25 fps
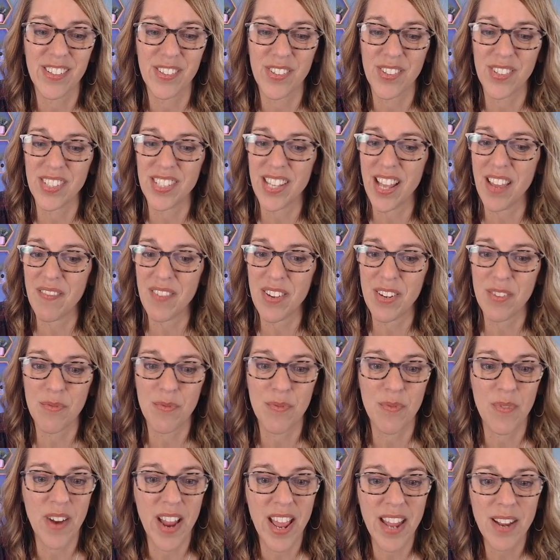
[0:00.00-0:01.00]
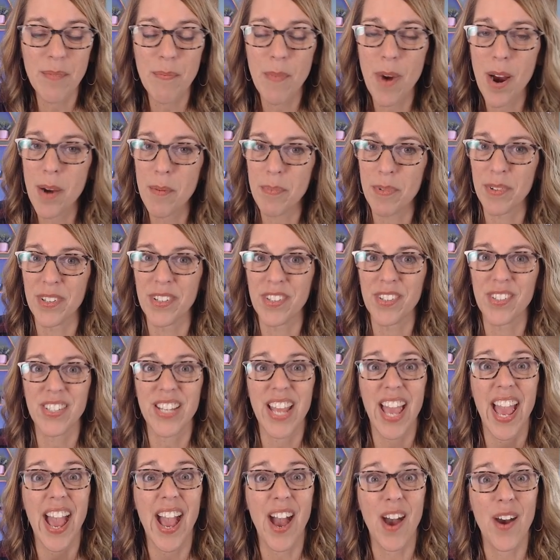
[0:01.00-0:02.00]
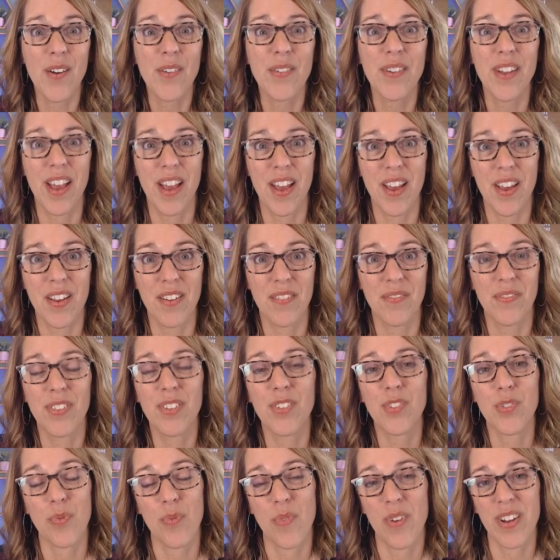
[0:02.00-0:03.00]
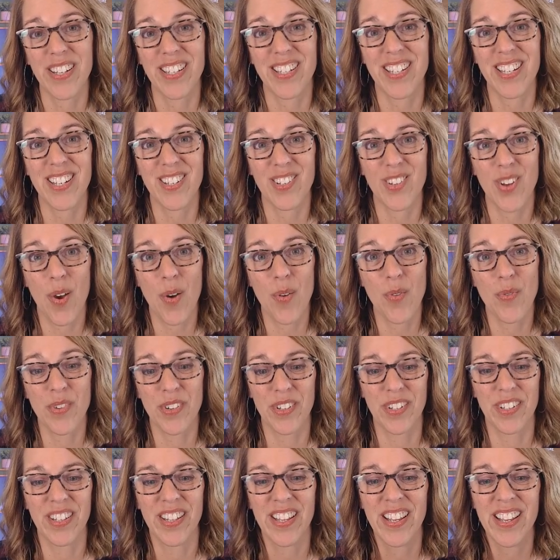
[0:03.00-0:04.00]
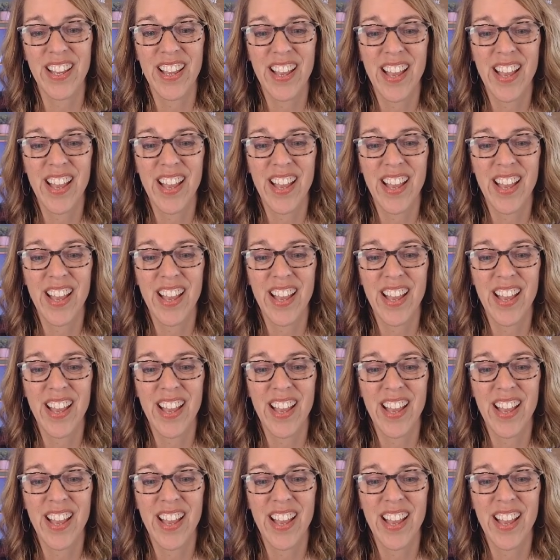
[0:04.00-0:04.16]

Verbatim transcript: there's seven red marbles out of the 20 total.